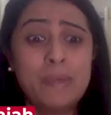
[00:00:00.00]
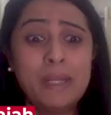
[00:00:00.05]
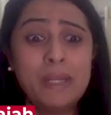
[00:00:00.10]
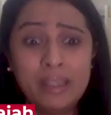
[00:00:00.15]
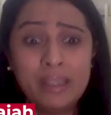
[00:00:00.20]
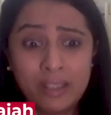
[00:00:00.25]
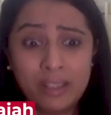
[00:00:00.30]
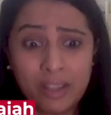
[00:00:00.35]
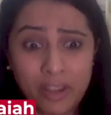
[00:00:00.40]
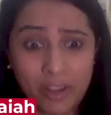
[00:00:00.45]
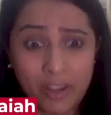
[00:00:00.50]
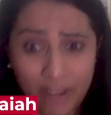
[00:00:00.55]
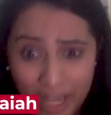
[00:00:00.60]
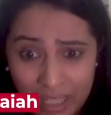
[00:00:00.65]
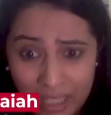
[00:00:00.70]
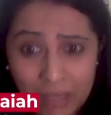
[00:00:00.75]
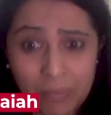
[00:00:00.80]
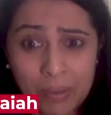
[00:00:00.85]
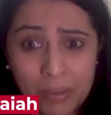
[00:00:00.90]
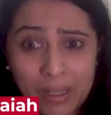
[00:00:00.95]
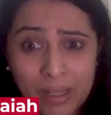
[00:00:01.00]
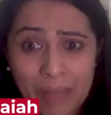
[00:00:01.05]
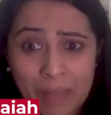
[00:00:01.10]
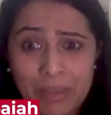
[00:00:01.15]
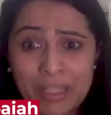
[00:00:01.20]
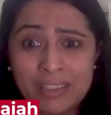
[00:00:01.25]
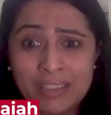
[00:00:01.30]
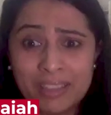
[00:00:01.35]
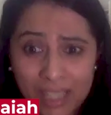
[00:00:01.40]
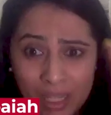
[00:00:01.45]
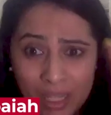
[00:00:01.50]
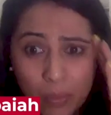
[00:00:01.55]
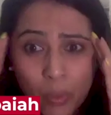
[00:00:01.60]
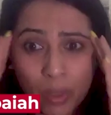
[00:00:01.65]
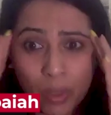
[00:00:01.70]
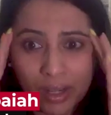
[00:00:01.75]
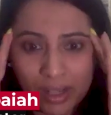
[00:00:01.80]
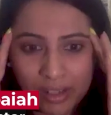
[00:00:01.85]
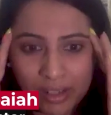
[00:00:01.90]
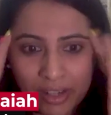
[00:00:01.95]
been incredible. I mean, 3
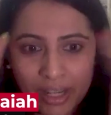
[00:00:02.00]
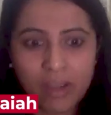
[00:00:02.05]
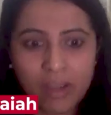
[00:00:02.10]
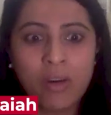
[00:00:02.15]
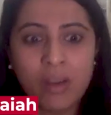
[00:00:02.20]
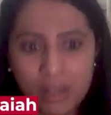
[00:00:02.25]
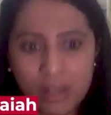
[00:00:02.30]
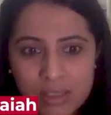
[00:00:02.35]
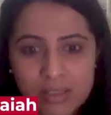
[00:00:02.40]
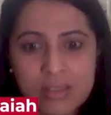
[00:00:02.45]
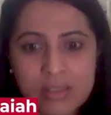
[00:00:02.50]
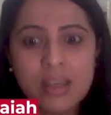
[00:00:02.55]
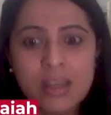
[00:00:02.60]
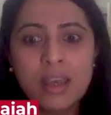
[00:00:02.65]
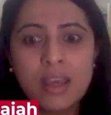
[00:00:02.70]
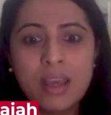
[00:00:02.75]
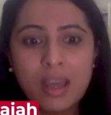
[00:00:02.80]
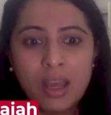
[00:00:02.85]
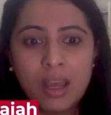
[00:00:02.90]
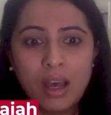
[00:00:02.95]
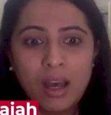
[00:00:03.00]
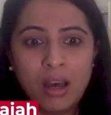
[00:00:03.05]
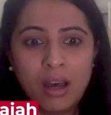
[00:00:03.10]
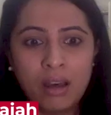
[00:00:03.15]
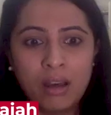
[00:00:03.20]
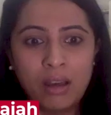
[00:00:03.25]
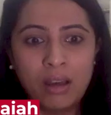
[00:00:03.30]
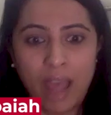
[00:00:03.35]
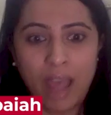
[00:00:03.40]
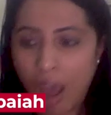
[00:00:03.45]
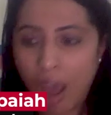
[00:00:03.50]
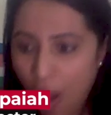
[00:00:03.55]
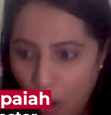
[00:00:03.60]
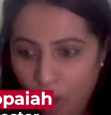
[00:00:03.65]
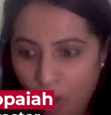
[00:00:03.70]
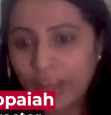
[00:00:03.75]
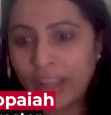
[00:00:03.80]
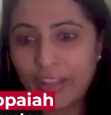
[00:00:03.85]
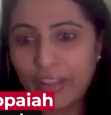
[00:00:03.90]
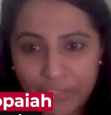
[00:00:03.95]
world records
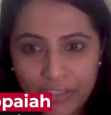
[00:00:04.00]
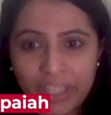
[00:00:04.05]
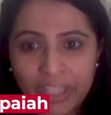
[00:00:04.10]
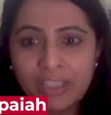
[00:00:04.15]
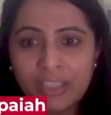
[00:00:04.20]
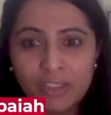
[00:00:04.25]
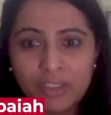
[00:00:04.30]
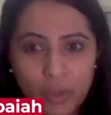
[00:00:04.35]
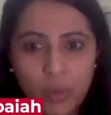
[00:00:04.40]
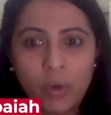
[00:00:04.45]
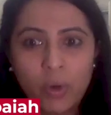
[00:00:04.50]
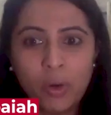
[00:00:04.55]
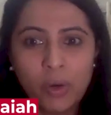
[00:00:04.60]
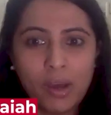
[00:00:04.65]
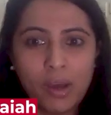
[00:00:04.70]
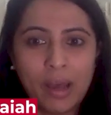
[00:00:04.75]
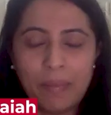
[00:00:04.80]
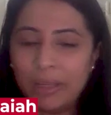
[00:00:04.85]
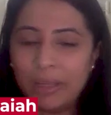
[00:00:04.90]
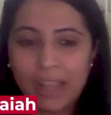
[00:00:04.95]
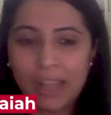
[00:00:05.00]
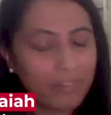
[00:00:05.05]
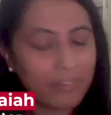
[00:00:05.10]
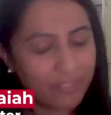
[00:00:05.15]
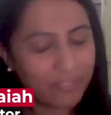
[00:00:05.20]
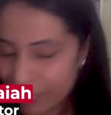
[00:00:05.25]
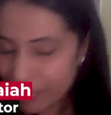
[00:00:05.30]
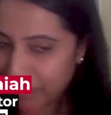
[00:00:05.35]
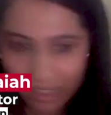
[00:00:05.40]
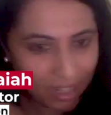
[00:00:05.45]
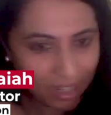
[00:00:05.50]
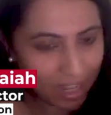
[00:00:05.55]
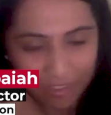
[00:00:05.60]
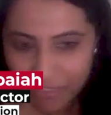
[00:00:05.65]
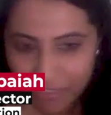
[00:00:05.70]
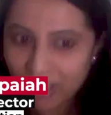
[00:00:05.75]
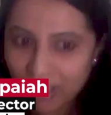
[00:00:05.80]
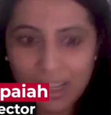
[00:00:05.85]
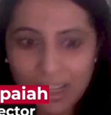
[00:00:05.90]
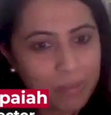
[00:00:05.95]
on every throw. I mean, I've never
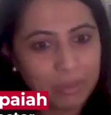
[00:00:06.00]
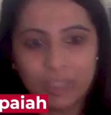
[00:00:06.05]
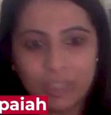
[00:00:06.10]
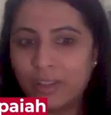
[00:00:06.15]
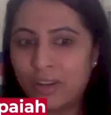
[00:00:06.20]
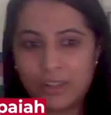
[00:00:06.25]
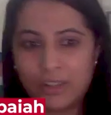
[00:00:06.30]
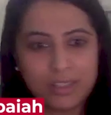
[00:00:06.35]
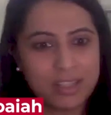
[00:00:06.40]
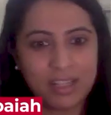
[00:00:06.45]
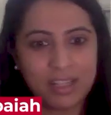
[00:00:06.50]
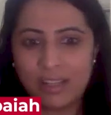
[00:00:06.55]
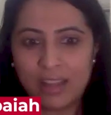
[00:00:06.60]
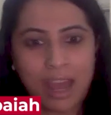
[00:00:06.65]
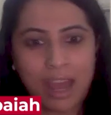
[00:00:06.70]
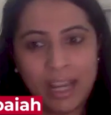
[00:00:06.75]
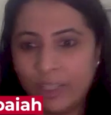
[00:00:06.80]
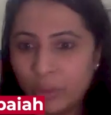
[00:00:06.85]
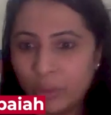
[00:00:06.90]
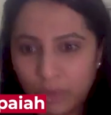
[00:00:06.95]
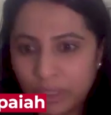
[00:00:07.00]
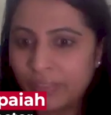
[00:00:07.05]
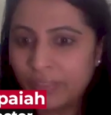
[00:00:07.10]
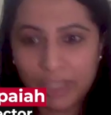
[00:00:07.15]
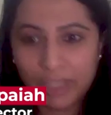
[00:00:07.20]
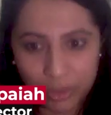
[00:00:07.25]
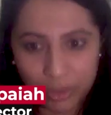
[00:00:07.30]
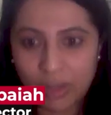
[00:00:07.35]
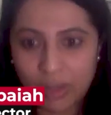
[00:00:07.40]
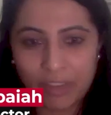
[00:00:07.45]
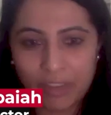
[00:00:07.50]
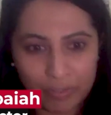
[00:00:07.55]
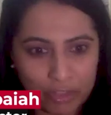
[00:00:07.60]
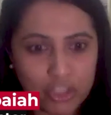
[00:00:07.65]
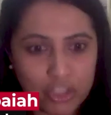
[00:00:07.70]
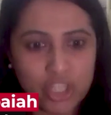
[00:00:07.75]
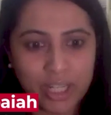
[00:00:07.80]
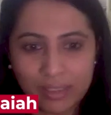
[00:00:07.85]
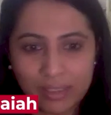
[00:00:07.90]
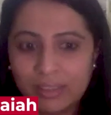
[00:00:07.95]
ever come across, and I don't even know. We have to
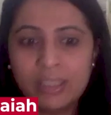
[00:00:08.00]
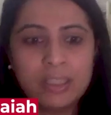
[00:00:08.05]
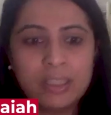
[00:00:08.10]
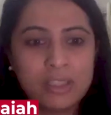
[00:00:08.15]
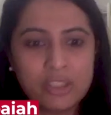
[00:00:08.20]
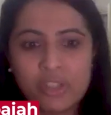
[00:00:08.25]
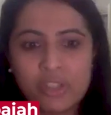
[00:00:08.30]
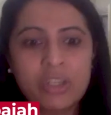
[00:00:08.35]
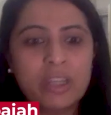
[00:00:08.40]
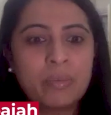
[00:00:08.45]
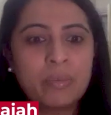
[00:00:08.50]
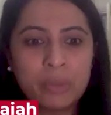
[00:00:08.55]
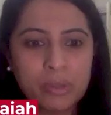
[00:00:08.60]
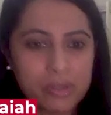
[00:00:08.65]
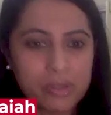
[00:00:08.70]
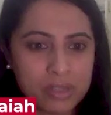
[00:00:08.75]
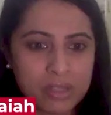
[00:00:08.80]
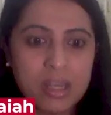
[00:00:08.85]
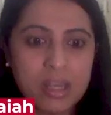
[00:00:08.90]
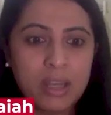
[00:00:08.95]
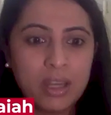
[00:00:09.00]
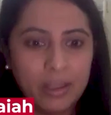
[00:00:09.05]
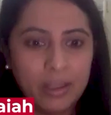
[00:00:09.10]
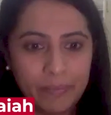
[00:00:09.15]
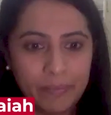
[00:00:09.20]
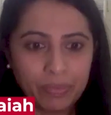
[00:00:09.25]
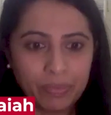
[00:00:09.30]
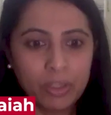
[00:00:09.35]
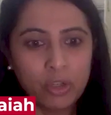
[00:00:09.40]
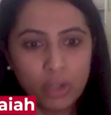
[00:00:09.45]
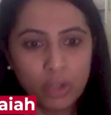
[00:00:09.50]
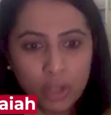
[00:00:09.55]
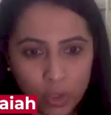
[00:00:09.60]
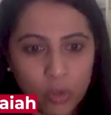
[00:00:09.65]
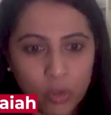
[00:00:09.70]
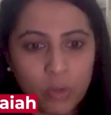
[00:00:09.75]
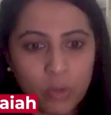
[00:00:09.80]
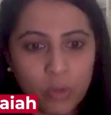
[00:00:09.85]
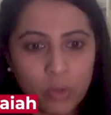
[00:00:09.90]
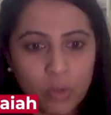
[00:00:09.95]
check the history books.
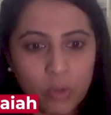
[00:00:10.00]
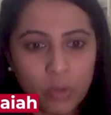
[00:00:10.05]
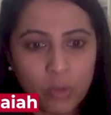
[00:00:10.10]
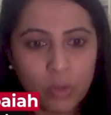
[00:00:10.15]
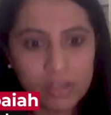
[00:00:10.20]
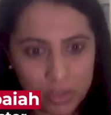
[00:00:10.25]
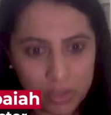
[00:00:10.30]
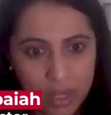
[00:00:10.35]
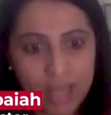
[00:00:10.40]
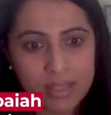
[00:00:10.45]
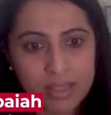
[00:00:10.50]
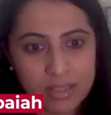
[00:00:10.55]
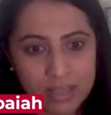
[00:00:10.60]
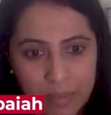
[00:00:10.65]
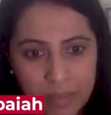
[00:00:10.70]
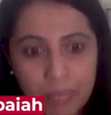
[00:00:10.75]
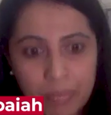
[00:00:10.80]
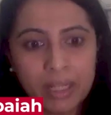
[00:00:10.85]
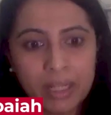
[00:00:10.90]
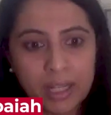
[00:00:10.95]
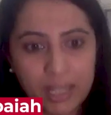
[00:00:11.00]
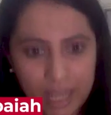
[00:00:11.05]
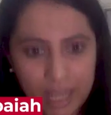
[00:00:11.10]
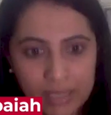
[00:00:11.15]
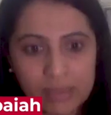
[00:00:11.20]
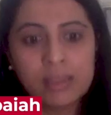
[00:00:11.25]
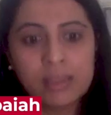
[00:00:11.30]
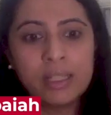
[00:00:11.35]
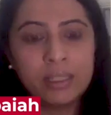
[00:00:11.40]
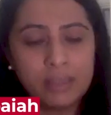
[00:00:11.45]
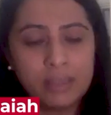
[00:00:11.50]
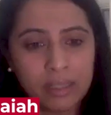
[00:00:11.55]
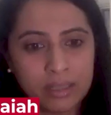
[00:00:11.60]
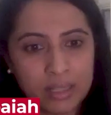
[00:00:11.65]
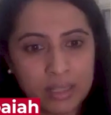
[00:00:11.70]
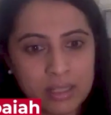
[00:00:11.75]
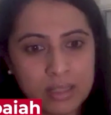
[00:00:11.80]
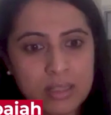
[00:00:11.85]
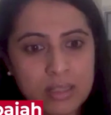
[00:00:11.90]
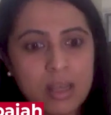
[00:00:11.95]
Globally also, has there been an athlete that
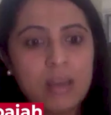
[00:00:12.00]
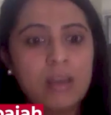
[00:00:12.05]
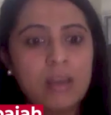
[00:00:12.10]
has